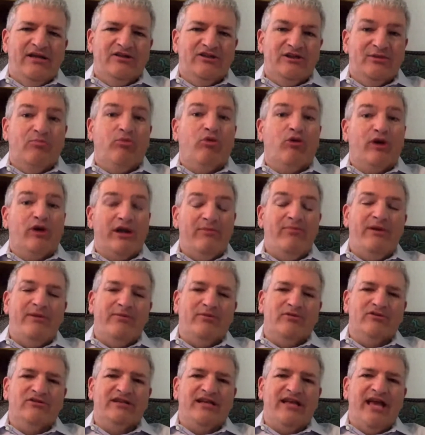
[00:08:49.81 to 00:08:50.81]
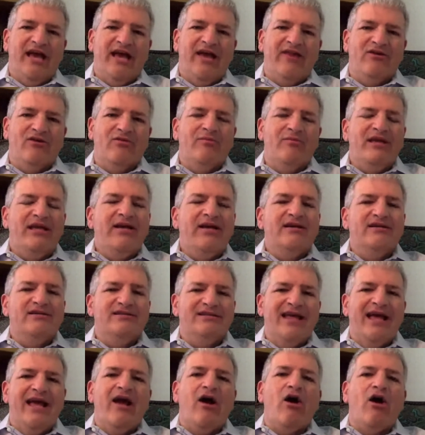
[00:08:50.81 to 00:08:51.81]
to bring people together because
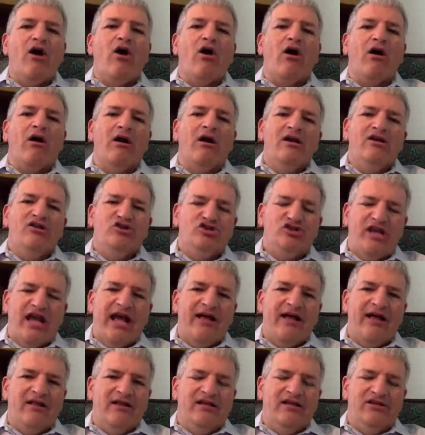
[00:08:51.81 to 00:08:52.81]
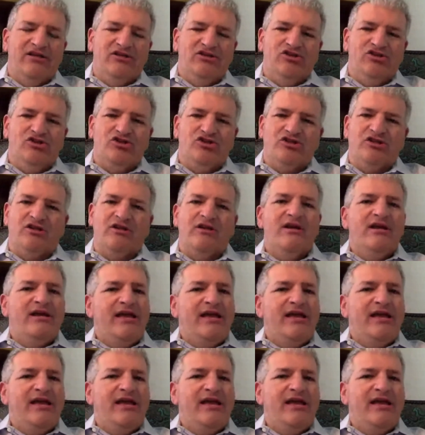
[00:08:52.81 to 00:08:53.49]
they are challenged